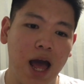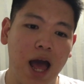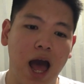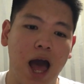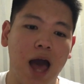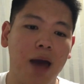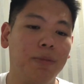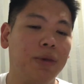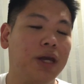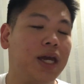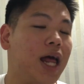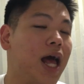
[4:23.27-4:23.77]

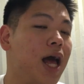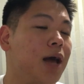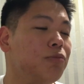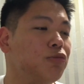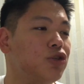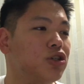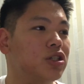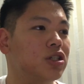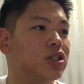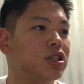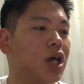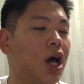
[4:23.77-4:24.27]
I mean, I'm
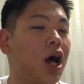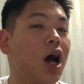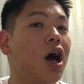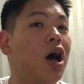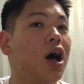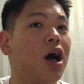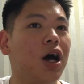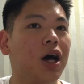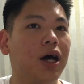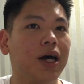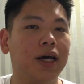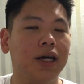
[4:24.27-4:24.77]
just
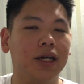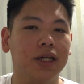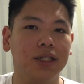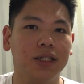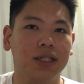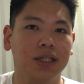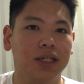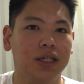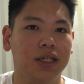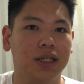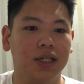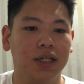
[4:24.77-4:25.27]
awed
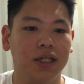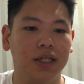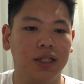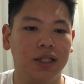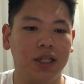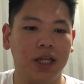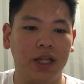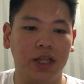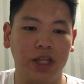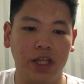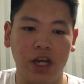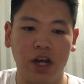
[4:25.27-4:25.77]

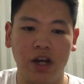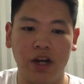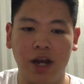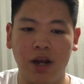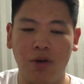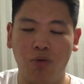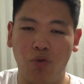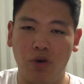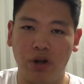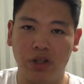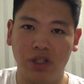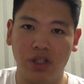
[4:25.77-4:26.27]
that Leon
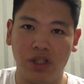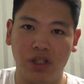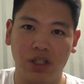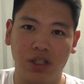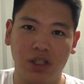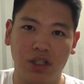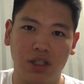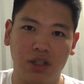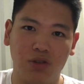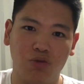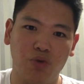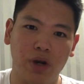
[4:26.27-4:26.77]
Edwards
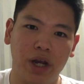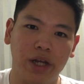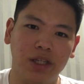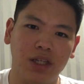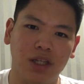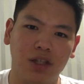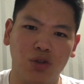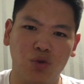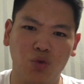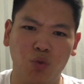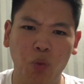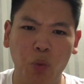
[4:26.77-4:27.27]
is ranked
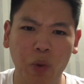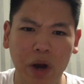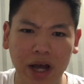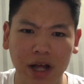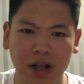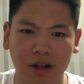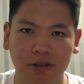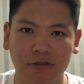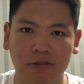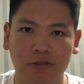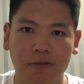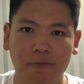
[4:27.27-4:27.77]
at
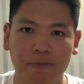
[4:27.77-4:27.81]
12.